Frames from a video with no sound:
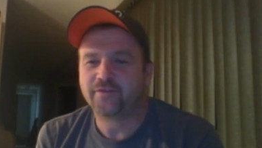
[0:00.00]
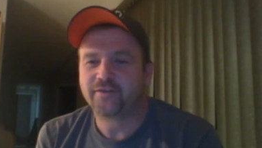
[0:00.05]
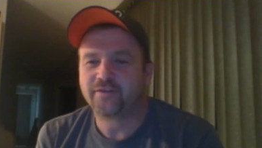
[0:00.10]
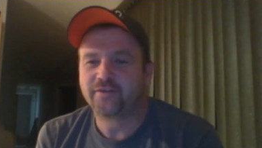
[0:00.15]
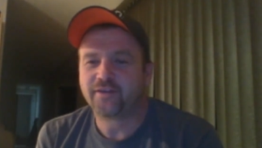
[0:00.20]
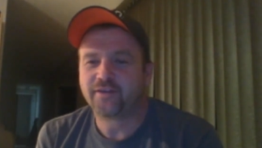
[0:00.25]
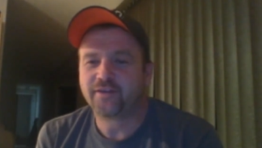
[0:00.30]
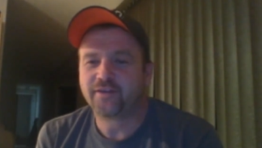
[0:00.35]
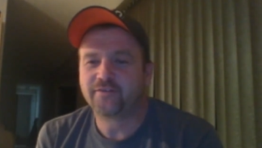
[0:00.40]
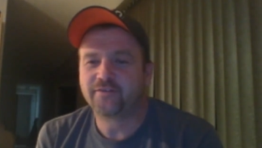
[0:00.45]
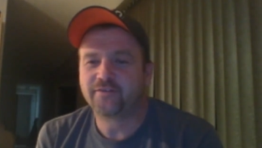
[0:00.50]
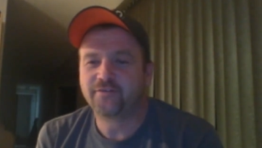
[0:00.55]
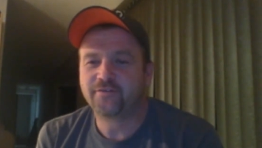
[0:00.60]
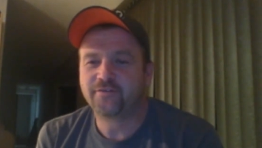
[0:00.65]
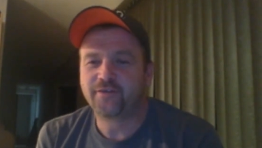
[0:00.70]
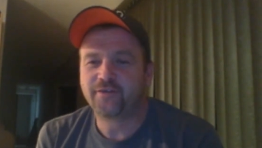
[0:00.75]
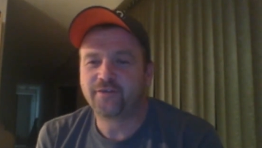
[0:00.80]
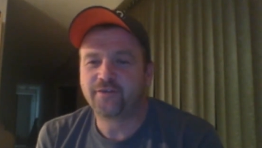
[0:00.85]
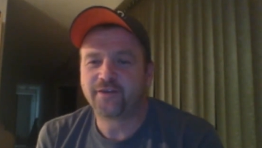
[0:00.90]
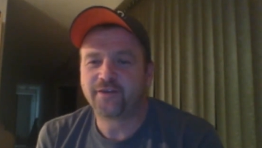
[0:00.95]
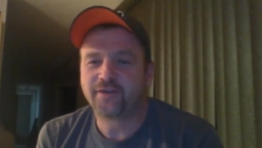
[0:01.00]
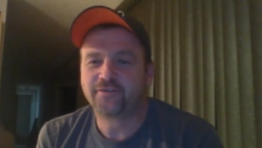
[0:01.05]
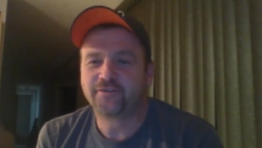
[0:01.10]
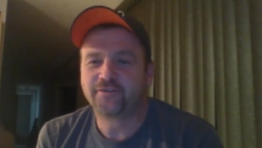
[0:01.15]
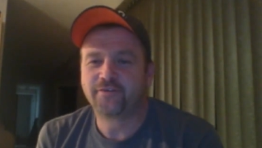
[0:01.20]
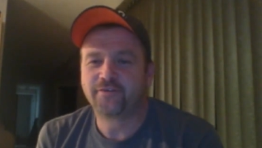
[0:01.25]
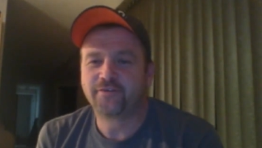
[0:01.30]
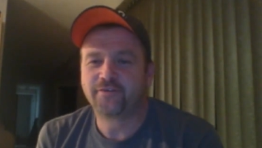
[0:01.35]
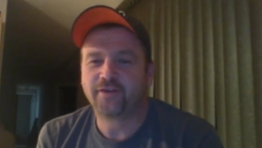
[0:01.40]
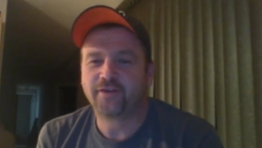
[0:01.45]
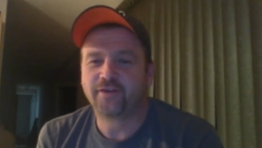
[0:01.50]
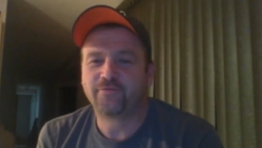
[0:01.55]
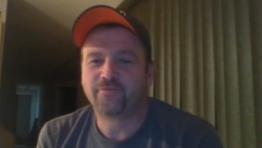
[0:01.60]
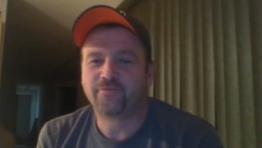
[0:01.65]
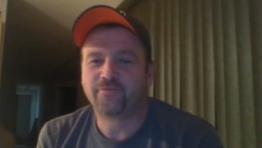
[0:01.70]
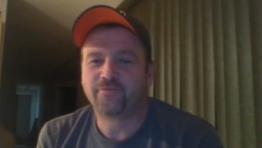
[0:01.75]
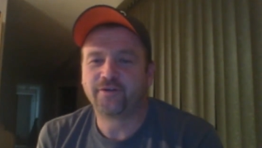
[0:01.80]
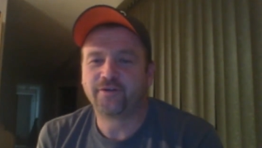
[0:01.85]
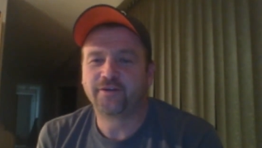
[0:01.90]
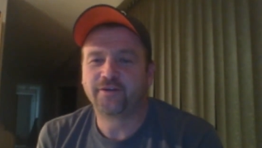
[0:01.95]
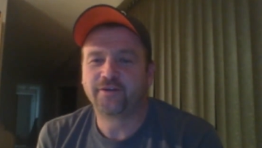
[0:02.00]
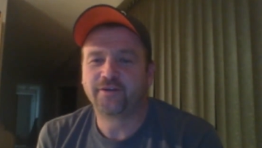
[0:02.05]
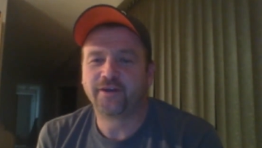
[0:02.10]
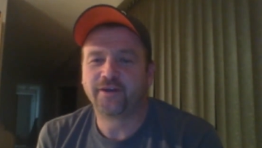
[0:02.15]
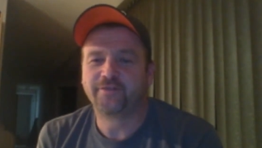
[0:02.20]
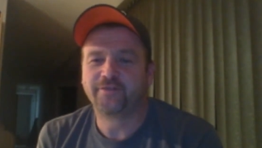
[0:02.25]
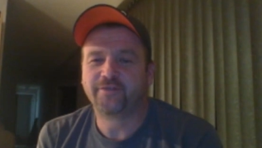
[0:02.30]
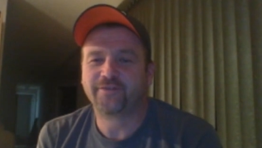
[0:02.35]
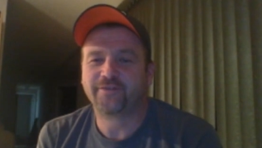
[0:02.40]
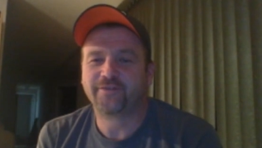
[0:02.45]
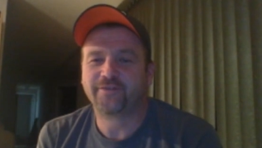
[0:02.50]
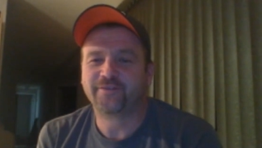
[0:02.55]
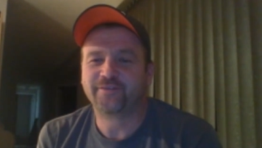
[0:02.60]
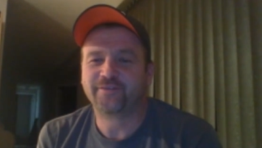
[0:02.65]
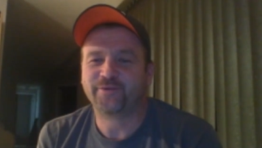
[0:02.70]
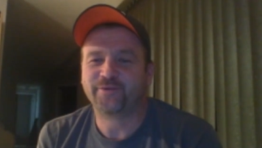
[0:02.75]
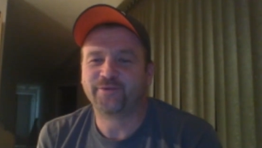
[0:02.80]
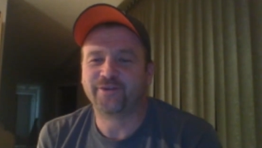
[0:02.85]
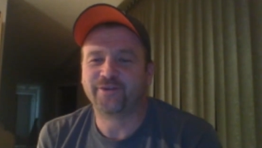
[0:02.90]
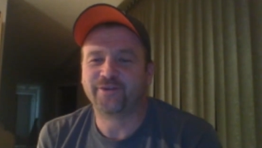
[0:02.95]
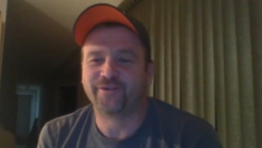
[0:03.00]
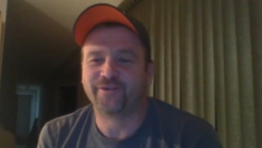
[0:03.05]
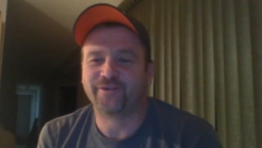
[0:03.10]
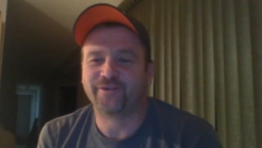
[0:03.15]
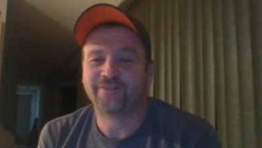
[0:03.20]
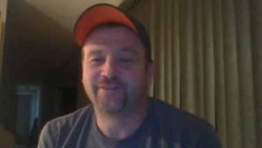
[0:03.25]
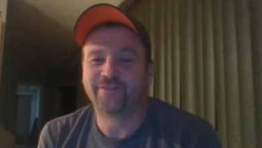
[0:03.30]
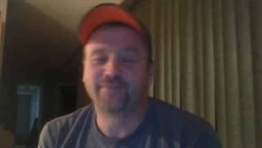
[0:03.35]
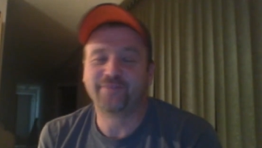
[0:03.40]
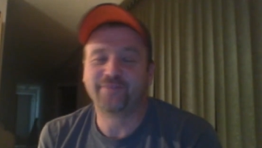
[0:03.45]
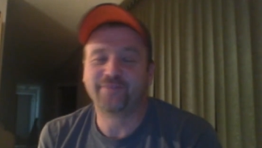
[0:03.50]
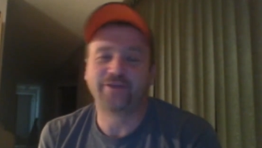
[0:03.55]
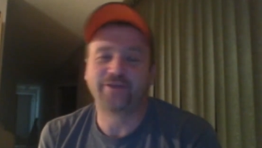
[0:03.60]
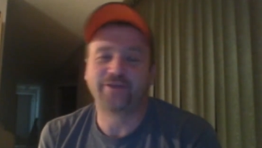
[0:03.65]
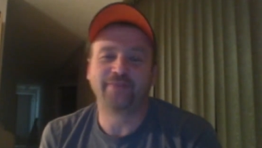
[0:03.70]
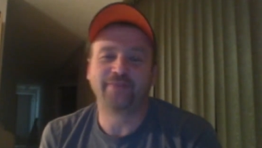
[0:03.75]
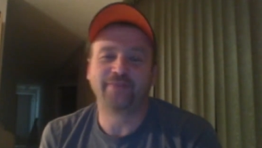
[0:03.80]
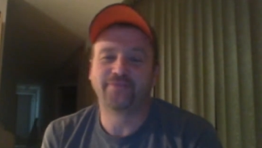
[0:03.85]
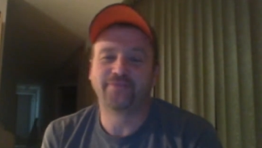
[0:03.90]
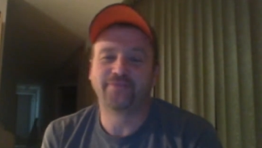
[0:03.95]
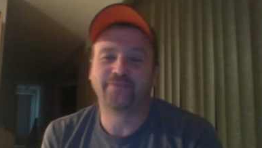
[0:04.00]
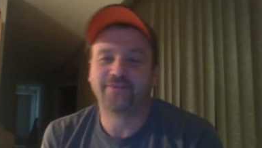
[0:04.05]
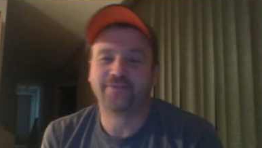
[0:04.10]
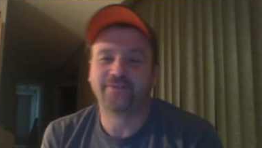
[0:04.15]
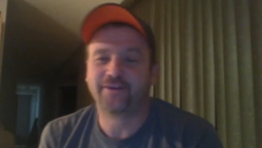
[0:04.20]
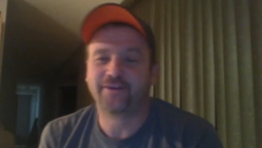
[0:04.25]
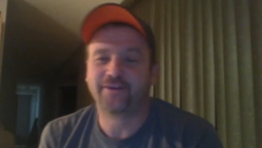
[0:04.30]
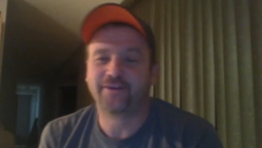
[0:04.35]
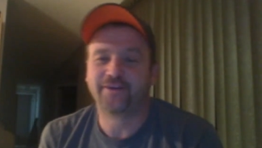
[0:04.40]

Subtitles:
It takes 2 guys to drive, 1 guy to fix the broken one. Sometimes, yeah.